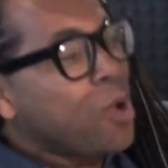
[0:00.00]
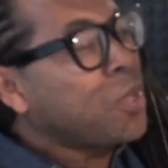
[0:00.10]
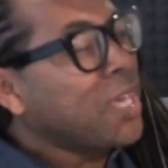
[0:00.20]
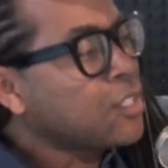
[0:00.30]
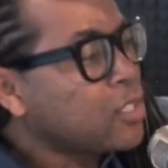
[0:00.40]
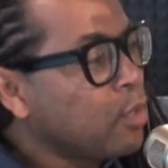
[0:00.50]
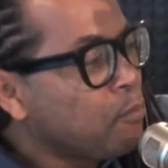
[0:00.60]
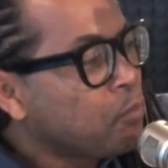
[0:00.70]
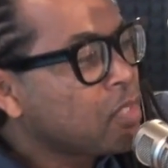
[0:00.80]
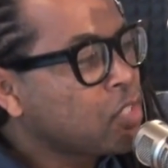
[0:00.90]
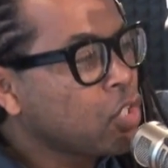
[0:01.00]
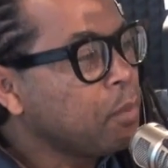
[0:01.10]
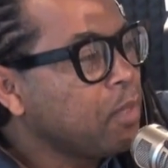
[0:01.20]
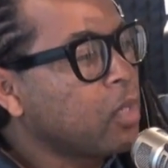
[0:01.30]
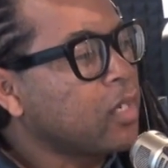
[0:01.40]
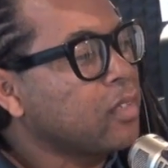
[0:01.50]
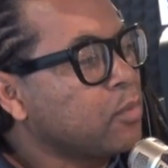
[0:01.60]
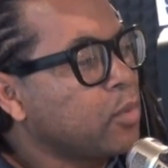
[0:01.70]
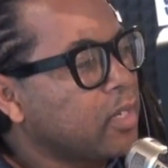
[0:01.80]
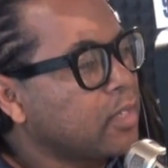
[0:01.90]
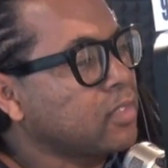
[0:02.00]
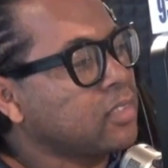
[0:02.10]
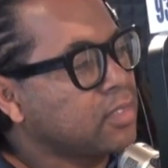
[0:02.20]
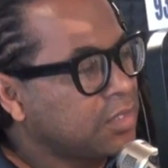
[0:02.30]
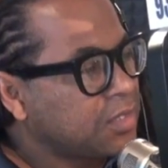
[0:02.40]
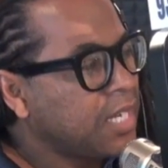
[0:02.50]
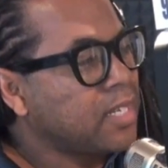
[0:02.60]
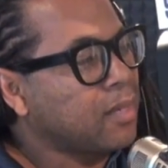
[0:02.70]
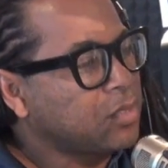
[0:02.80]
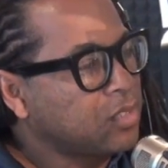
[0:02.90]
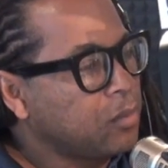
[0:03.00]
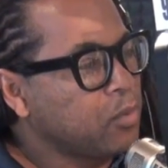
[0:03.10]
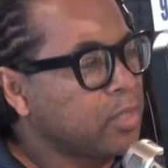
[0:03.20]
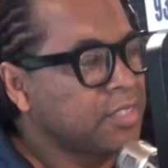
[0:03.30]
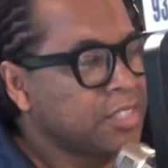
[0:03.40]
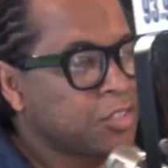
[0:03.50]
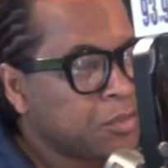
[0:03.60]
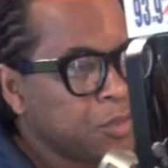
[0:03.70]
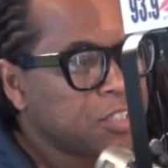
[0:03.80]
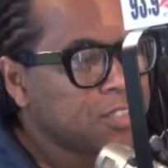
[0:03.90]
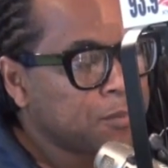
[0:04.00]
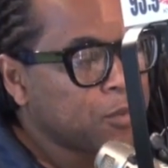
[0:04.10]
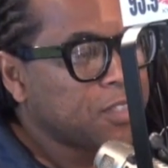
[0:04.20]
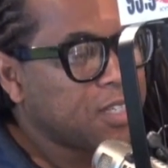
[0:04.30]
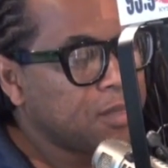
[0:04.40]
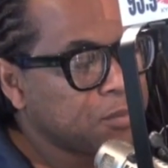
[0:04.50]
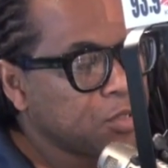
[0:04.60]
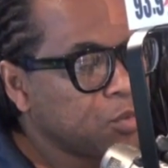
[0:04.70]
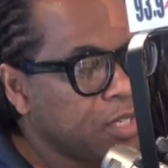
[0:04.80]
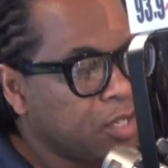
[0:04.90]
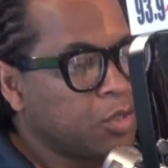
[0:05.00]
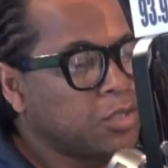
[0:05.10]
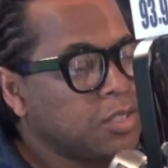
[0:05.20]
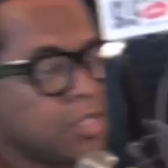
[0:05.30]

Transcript: Okay, so show me where the word. Stand up. Show me where the distribution is supposed to come to and go